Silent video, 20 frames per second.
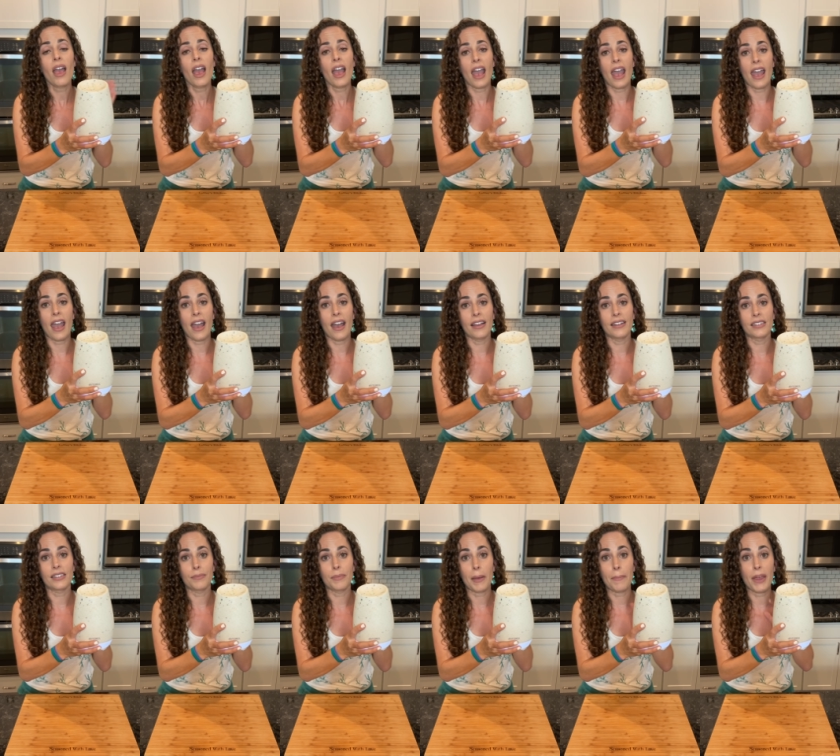And
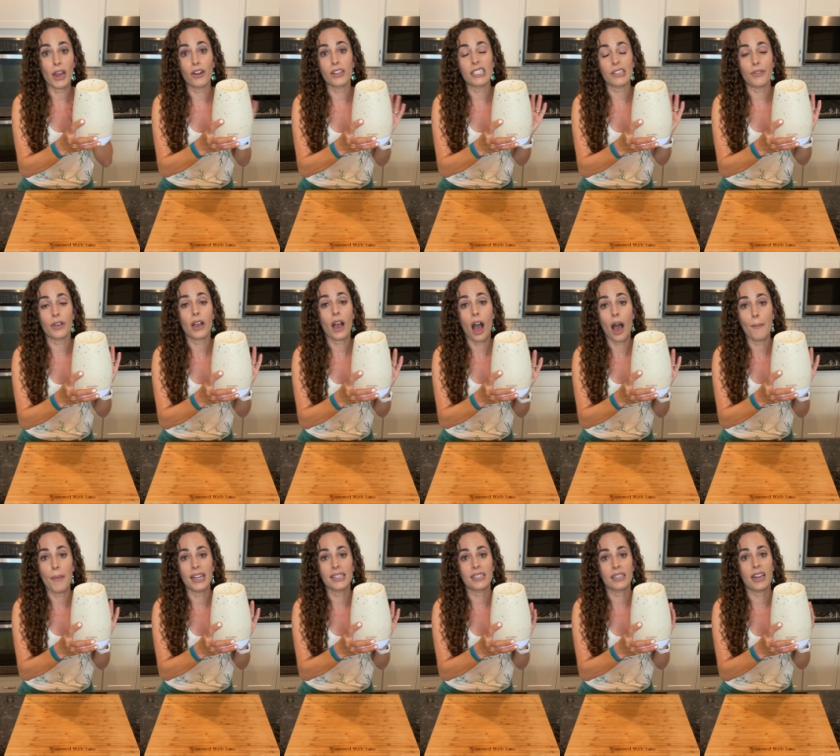my parents even
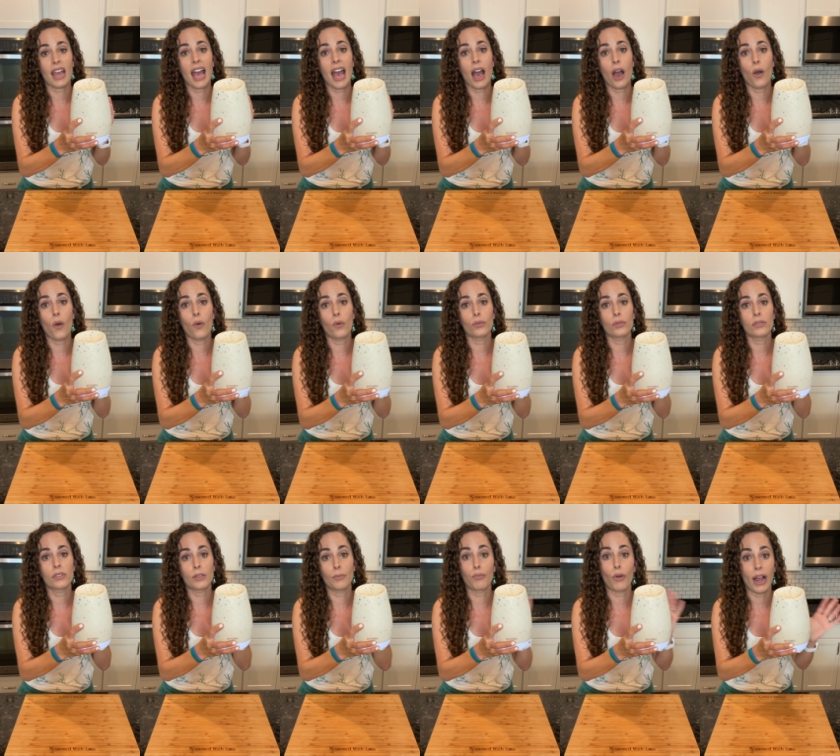commented how
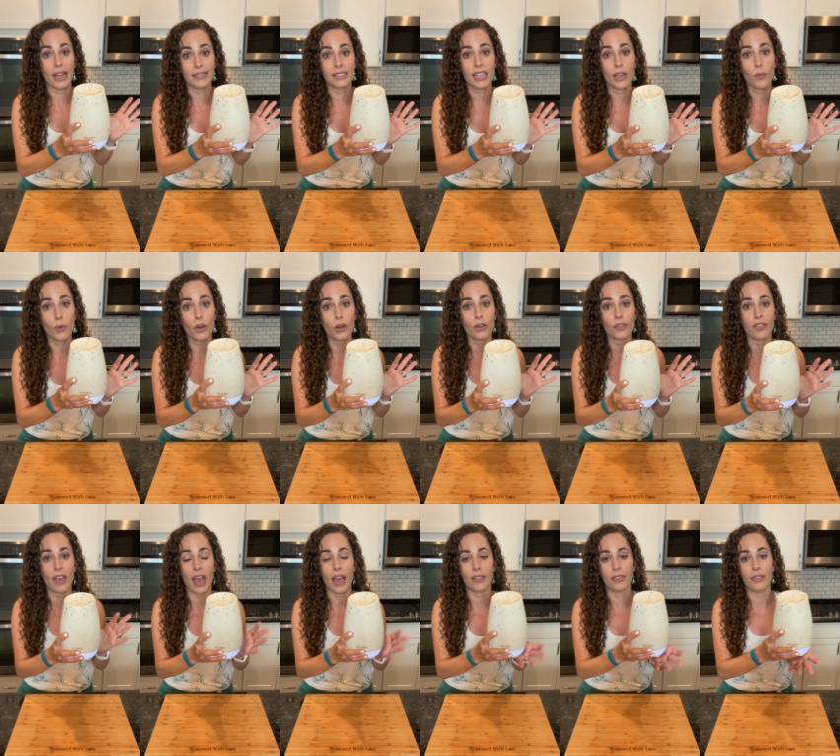surprised they were
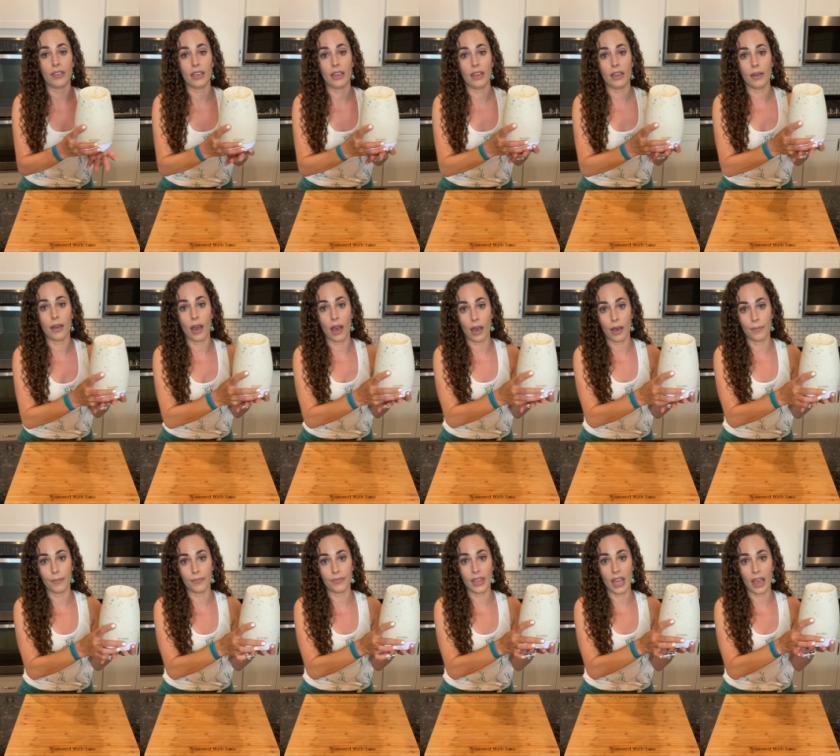that
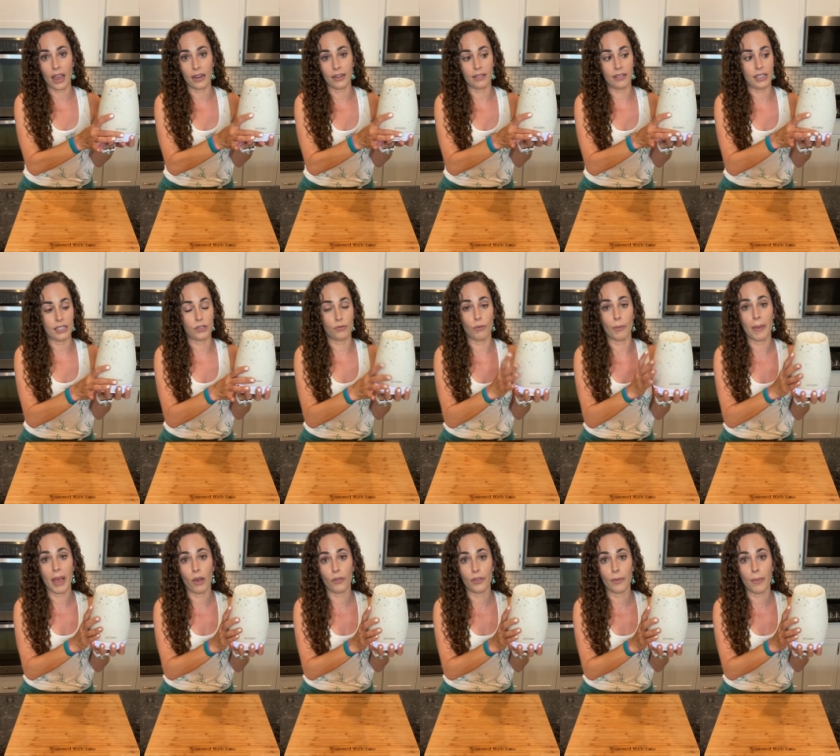that this
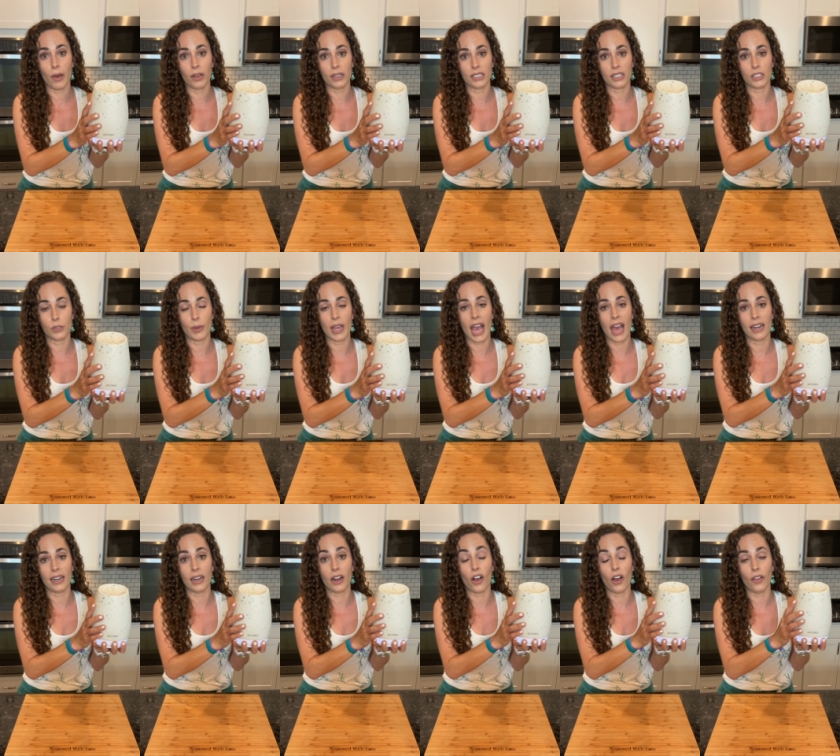repelled the bugs, because we had
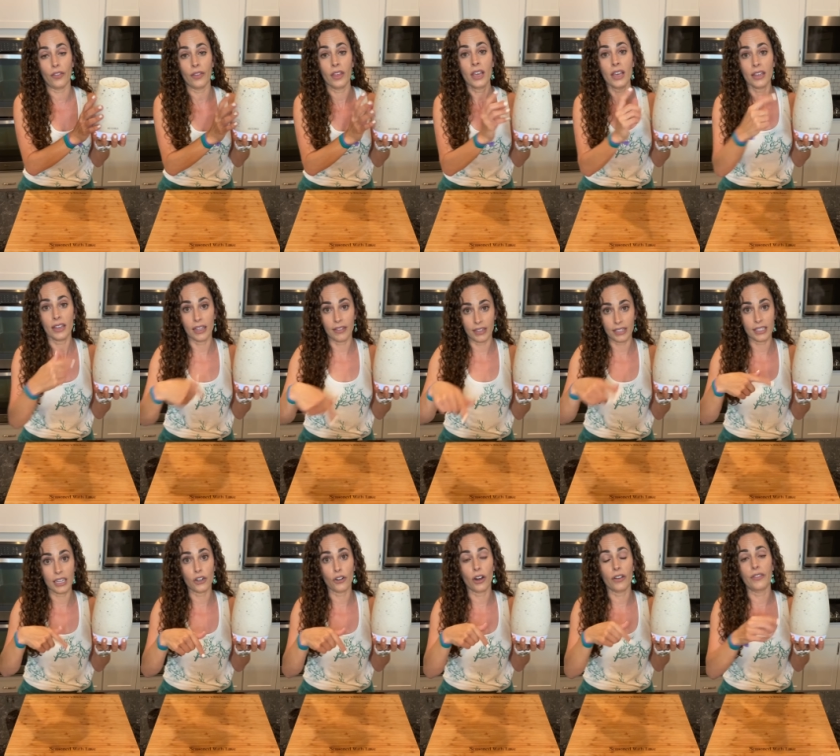it in the
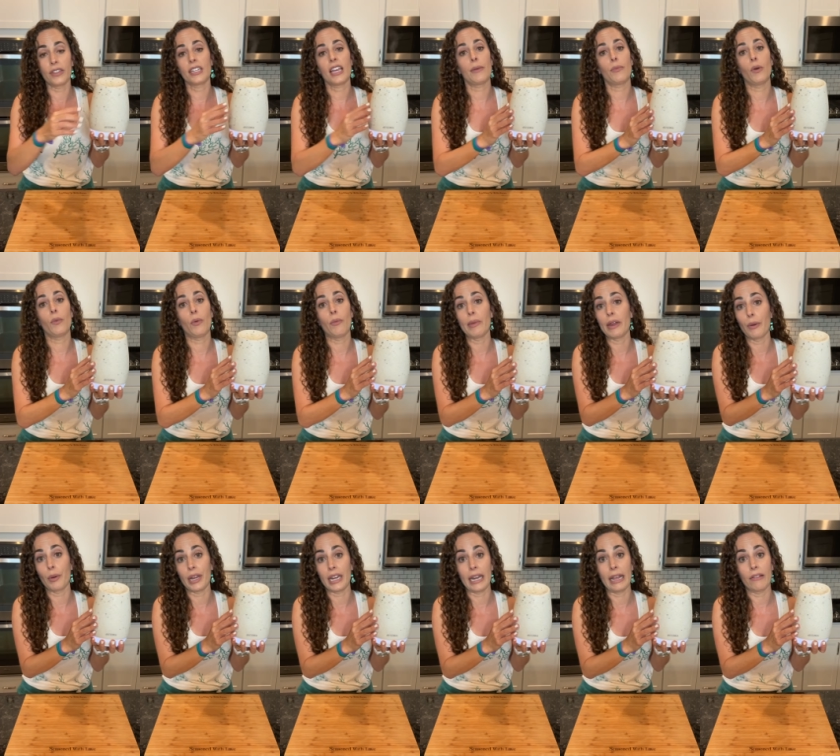center of the table when we were
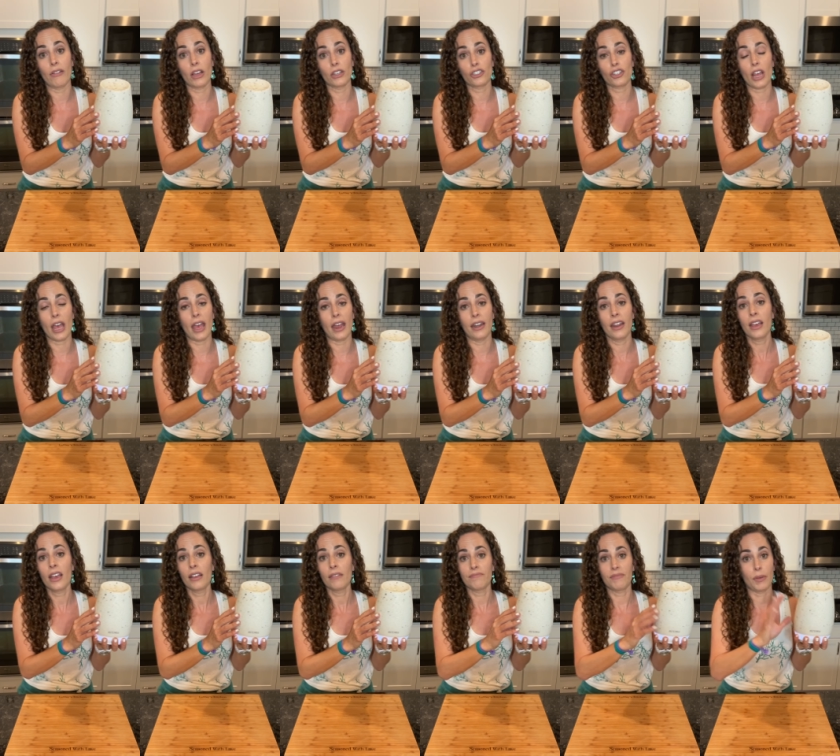eating lunch, and
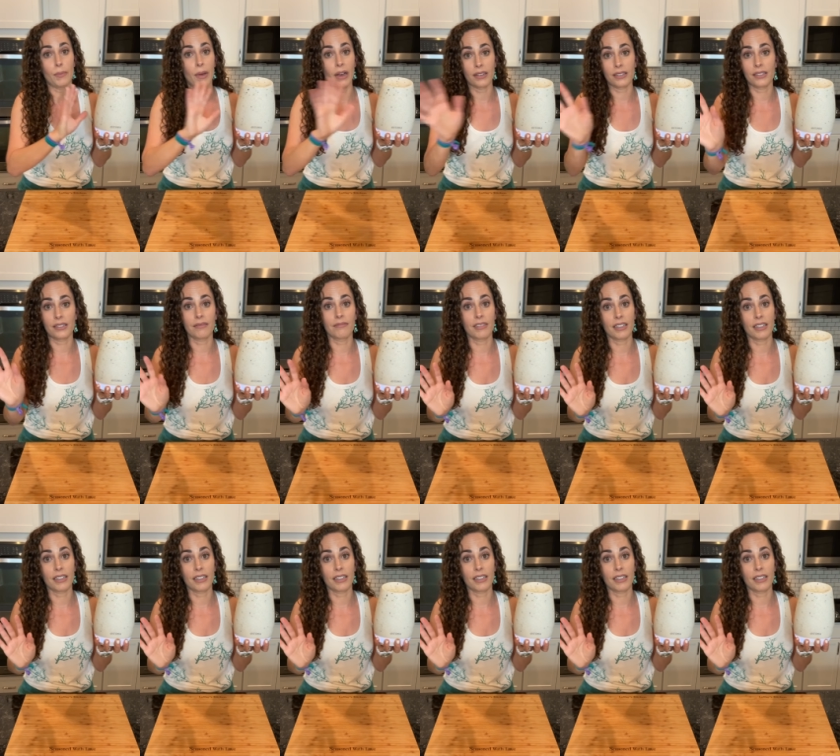the bugs